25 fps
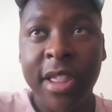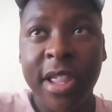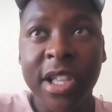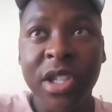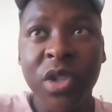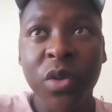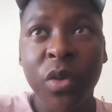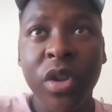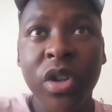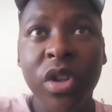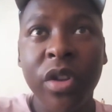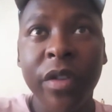
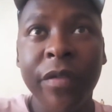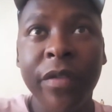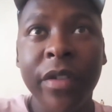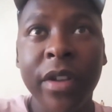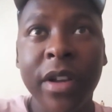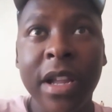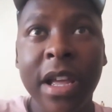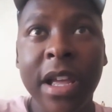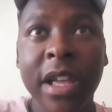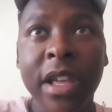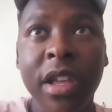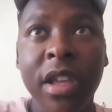That's when you feel
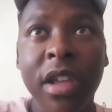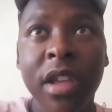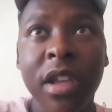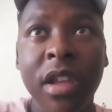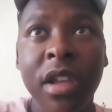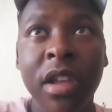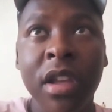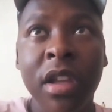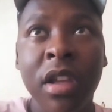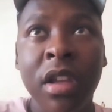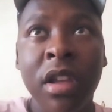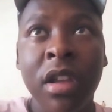like
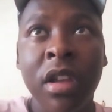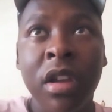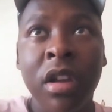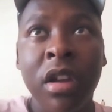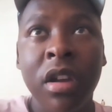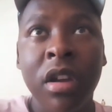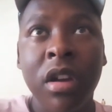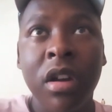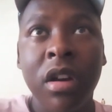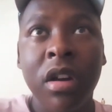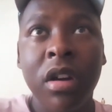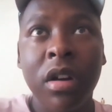
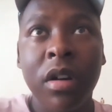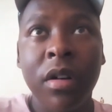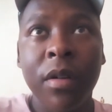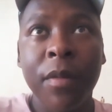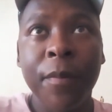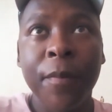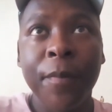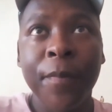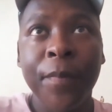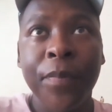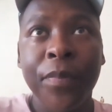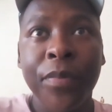
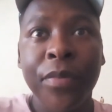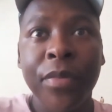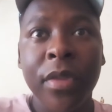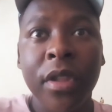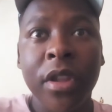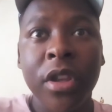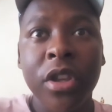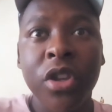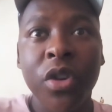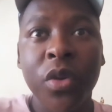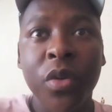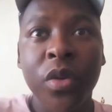um,
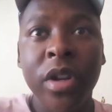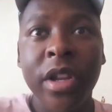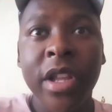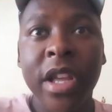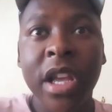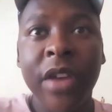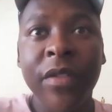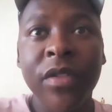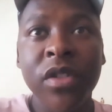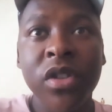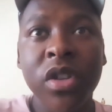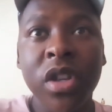you really
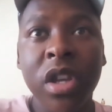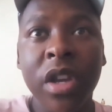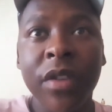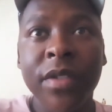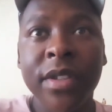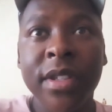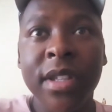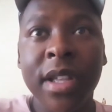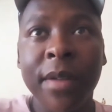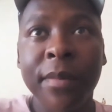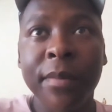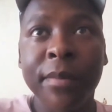have to have
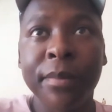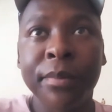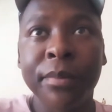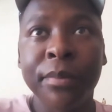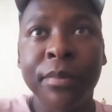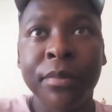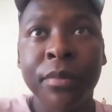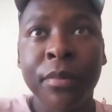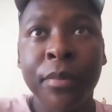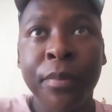some